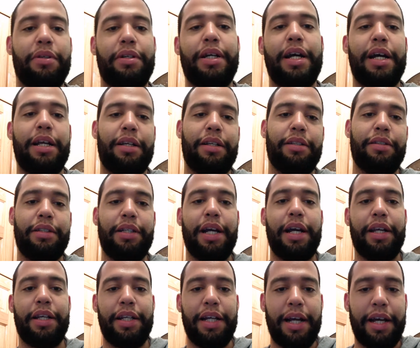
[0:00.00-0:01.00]
kind of
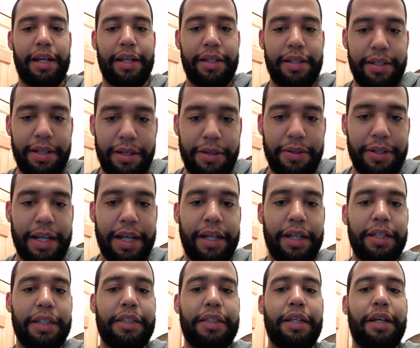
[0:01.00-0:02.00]
yada yada, and all that
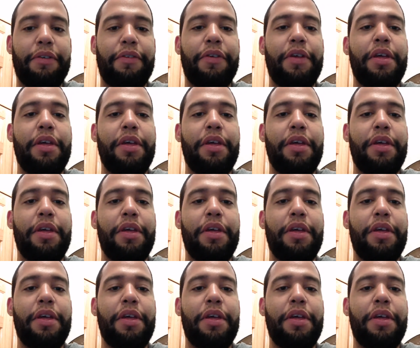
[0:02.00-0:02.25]
good stuff.